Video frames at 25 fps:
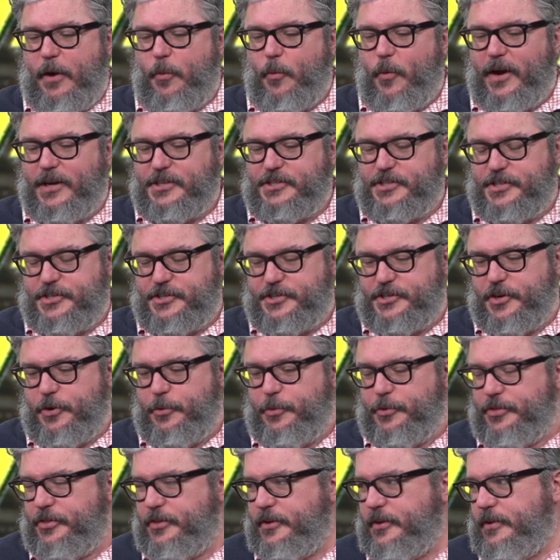watched the show
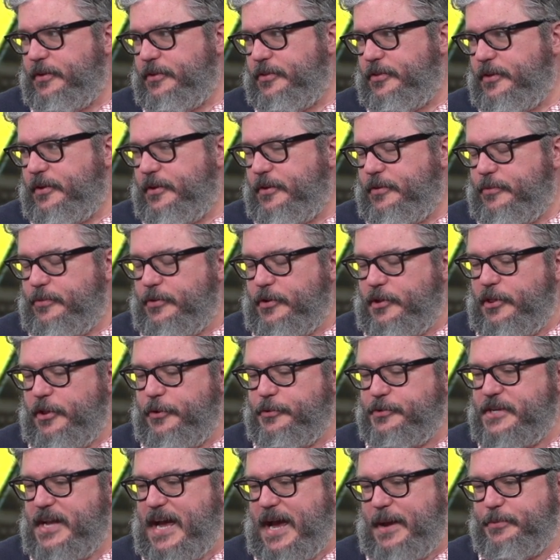with the, the, the
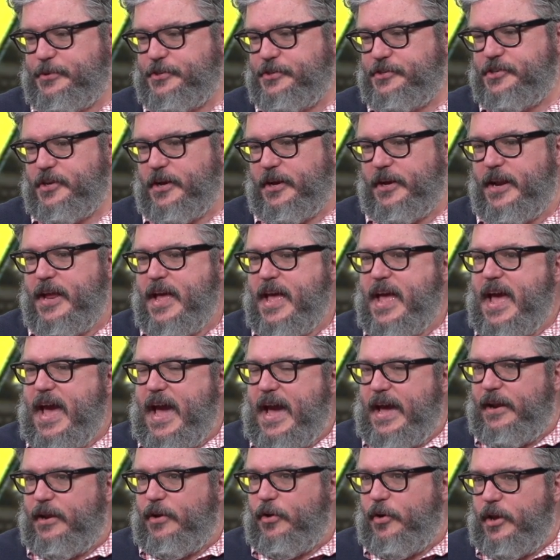closed captions on,
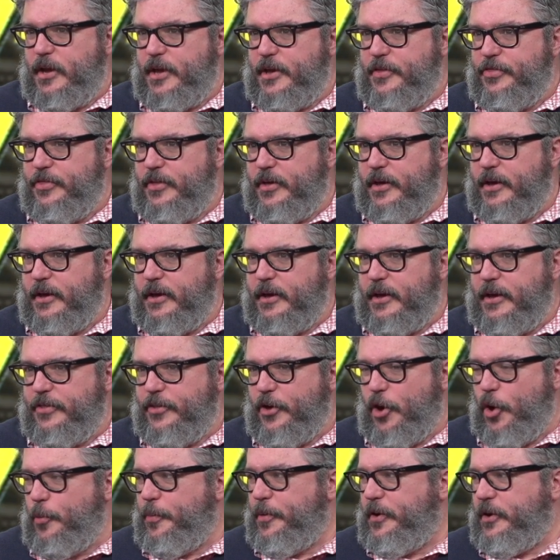and in the in
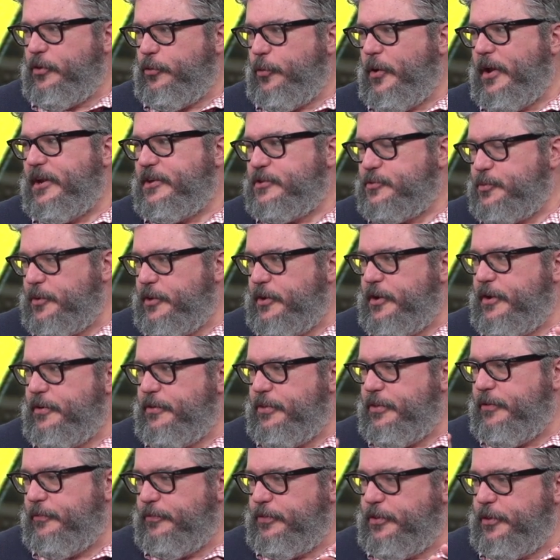the opening credits where you hear
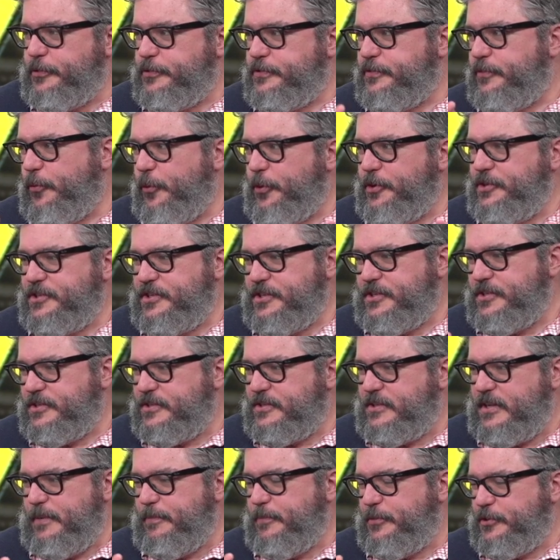the, those
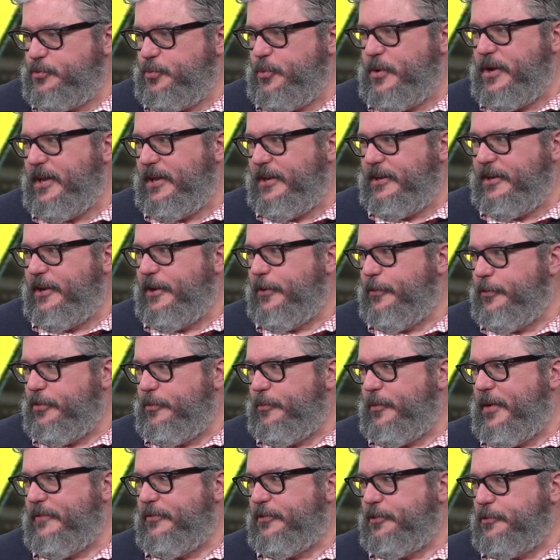voices in between, you know, the
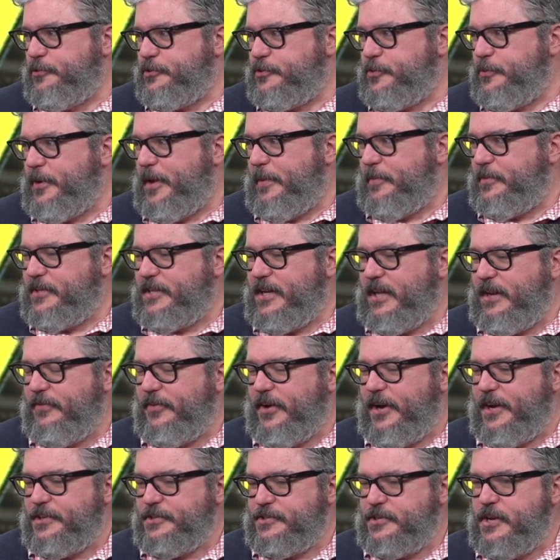revolution will not be
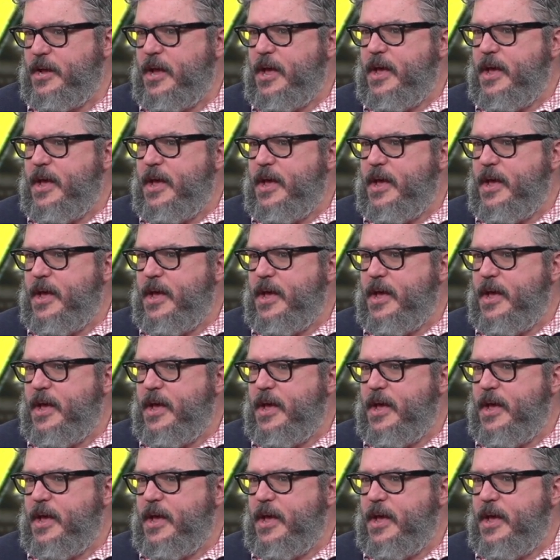televised.